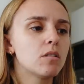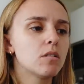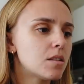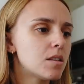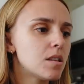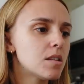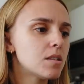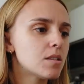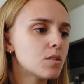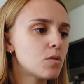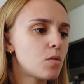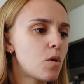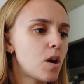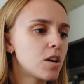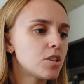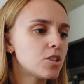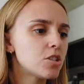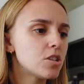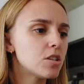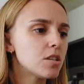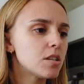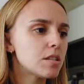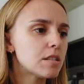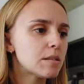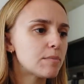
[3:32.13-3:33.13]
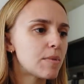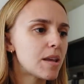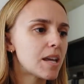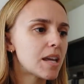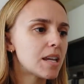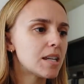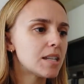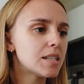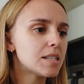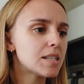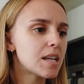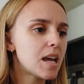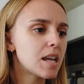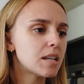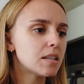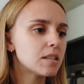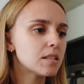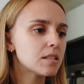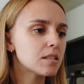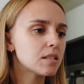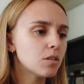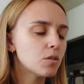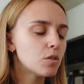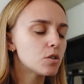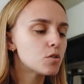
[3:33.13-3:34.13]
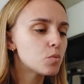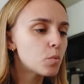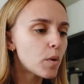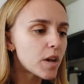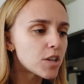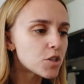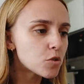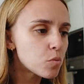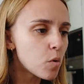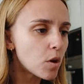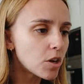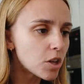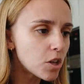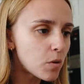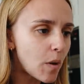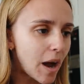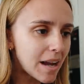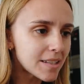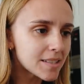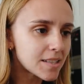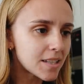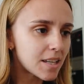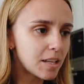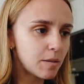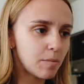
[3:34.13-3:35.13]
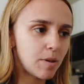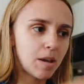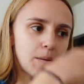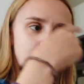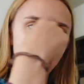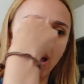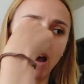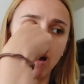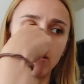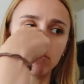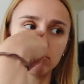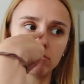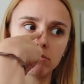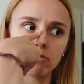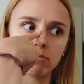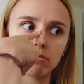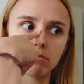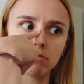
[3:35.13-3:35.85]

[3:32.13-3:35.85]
This question doesn't make any sense, because which one are you asking me about?